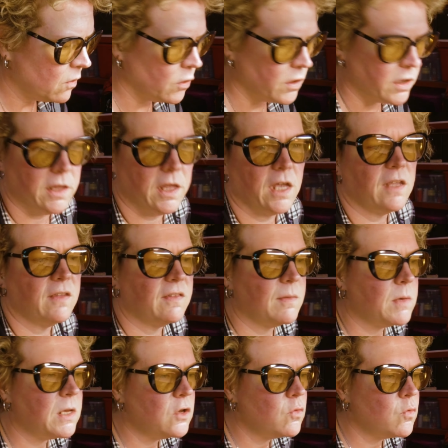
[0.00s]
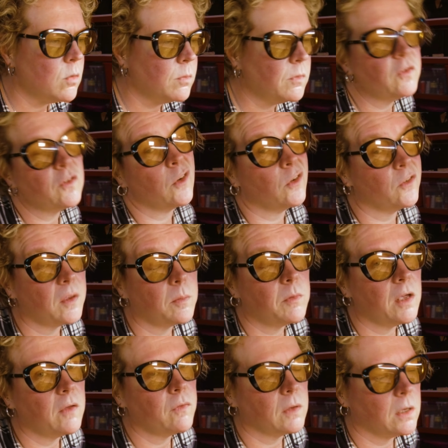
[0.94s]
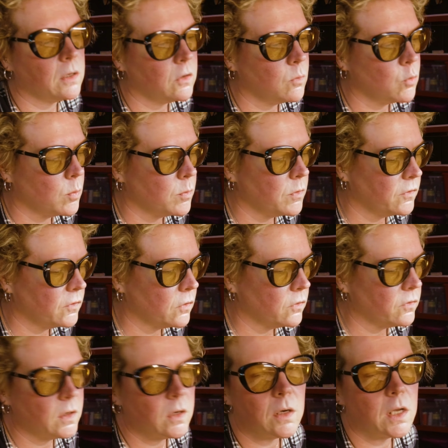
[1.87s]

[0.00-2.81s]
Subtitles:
or you'd like to see me do more musicals, I'm definitely going to do more musicals.